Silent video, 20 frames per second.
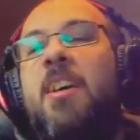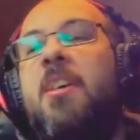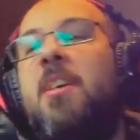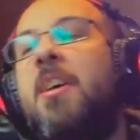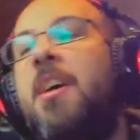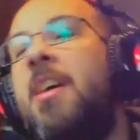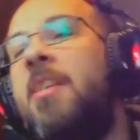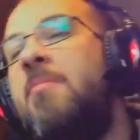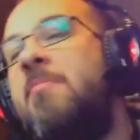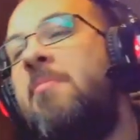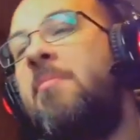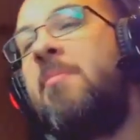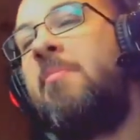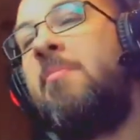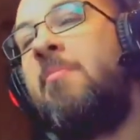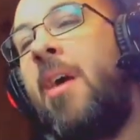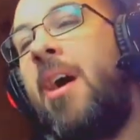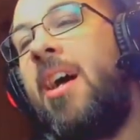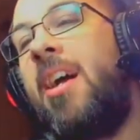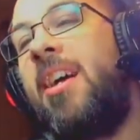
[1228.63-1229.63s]
Do you know
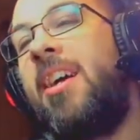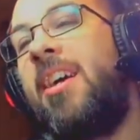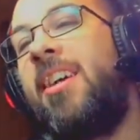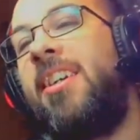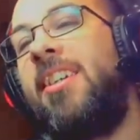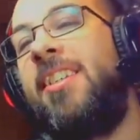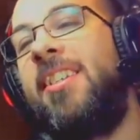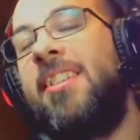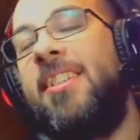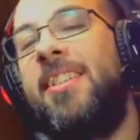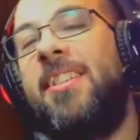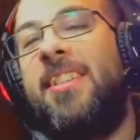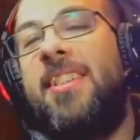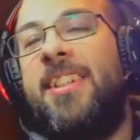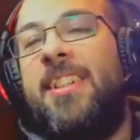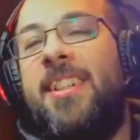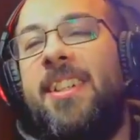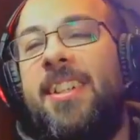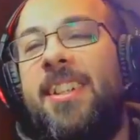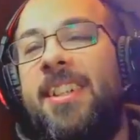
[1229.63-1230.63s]
that scene from Ace
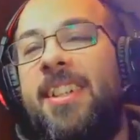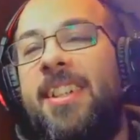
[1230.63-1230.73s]
Ventura